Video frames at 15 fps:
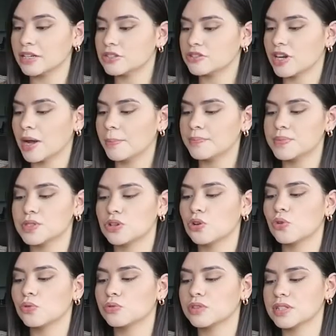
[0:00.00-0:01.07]
strap.
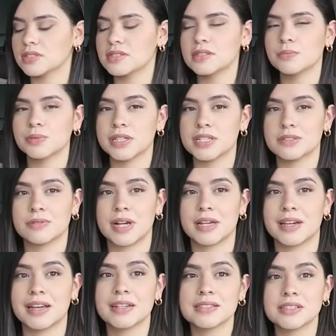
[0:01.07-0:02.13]
So this is the place where I
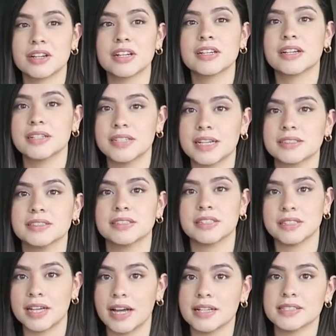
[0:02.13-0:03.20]
kind of started connecting
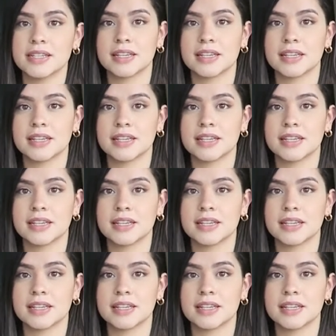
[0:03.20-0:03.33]
the dots.